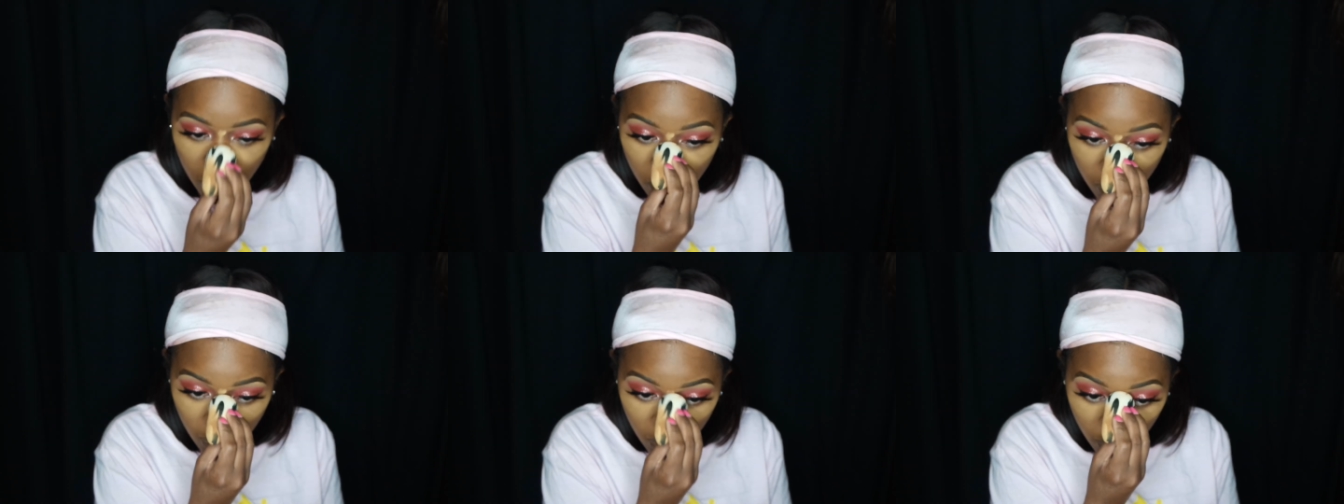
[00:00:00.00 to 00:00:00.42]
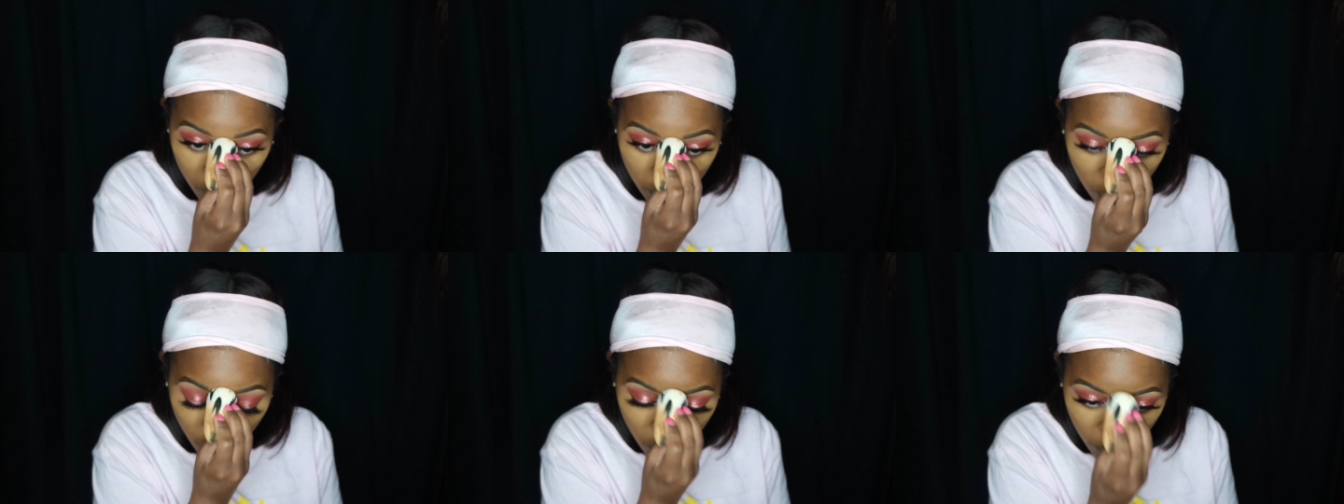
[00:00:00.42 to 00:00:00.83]
Oh,
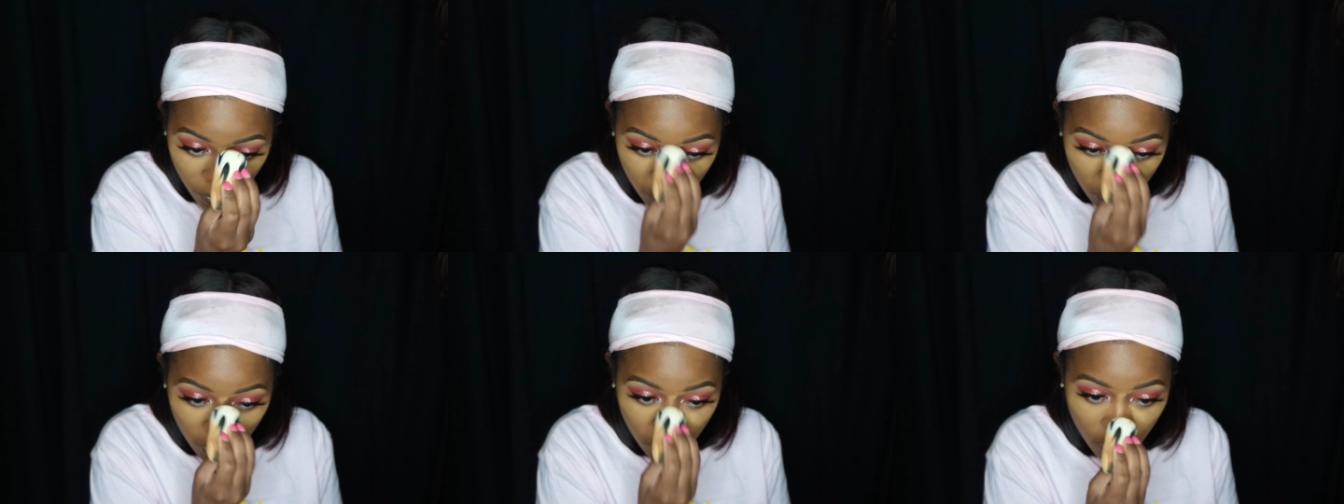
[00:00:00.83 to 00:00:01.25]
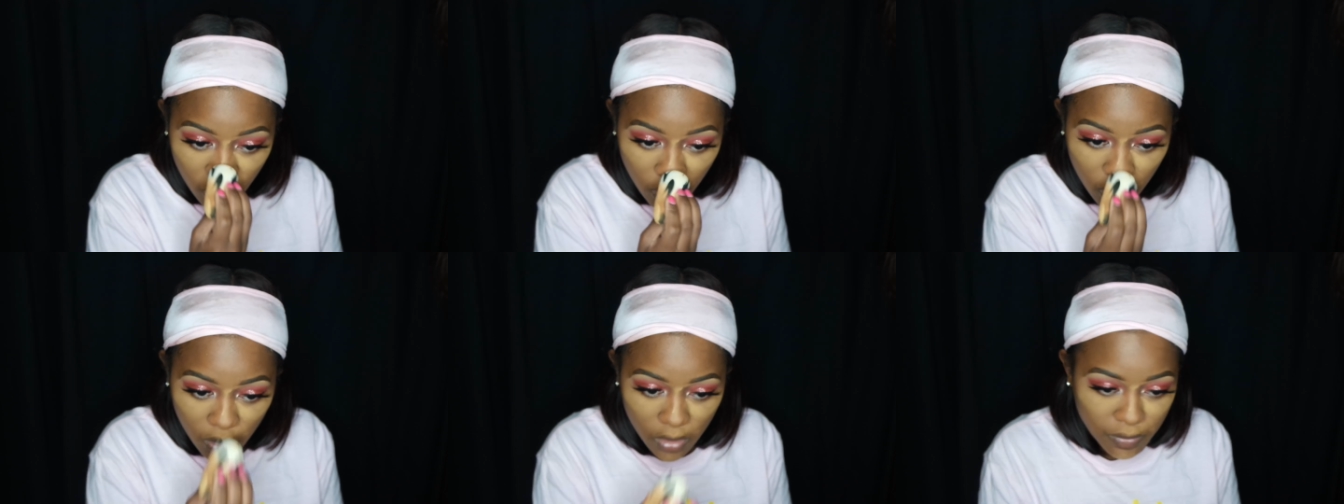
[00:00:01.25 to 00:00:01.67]
went overboard.
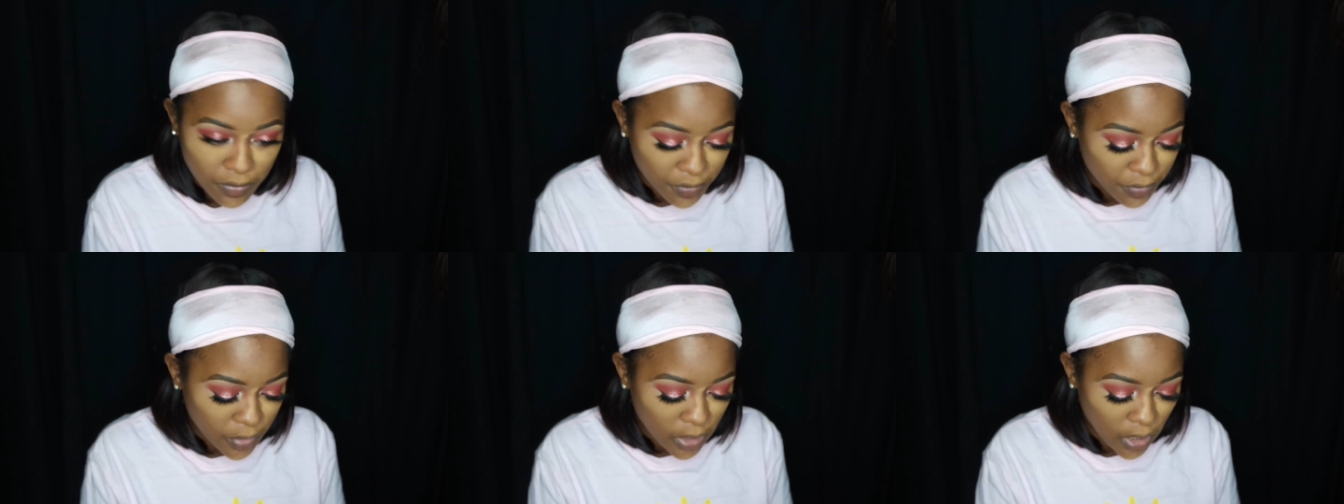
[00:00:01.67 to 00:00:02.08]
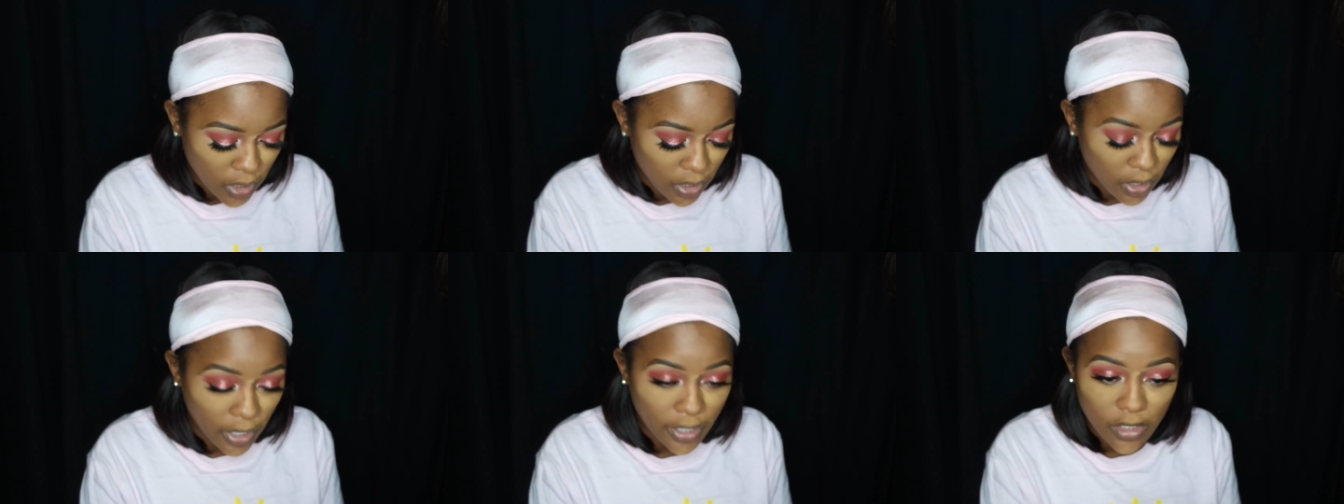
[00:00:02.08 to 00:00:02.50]

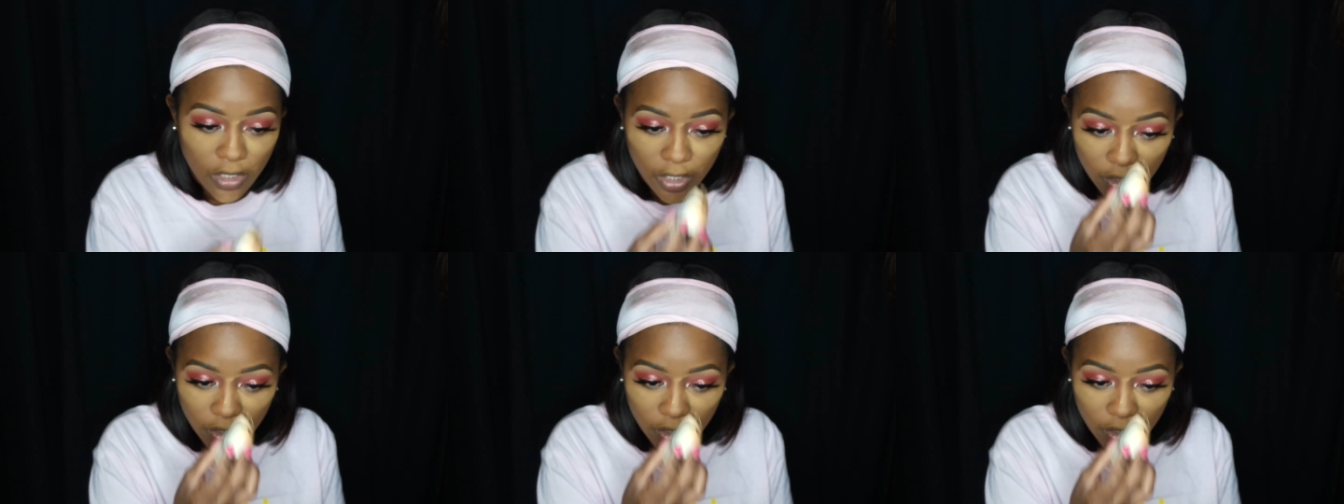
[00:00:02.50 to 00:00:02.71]
A nice